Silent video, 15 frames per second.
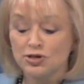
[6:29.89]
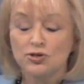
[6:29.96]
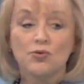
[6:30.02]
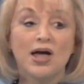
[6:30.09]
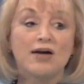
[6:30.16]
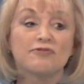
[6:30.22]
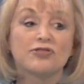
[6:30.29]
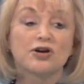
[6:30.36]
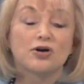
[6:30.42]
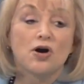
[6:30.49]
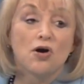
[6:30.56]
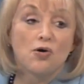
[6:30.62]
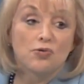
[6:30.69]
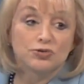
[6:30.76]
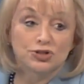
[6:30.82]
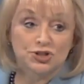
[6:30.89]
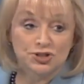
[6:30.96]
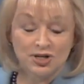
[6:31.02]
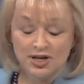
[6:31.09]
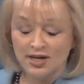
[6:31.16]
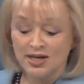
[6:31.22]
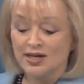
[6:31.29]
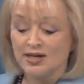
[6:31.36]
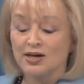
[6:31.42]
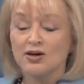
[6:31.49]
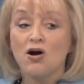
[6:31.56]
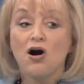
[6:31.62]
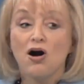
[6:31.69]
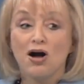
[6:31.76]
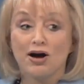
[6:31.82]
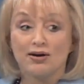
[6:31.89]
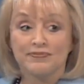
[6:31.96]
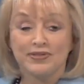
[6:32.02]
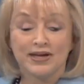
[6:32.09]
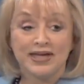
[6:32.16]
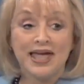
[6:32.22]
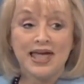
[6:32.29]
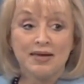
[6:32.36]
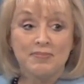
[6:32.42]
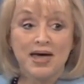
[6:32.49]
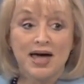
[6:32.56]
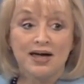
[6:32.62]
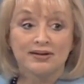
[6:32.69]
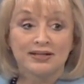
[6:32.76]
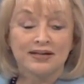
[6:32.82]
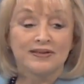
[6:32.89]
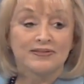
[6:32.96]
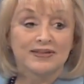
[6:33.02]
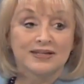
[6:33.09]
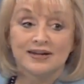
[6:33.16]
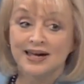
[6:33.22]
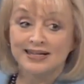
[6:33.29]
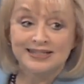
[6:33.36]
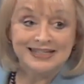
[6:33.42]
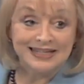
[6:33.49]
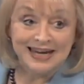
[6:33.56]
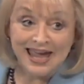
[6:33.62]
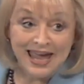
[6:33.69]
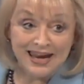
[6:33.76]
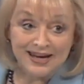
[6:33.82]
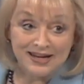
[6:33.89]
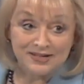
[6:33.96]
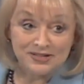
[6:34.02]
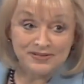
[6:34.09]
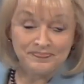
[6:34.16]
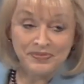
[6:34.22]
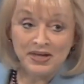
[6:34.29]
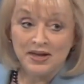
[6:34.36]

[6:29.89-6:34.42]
You have the coach car that came out in the 1980s.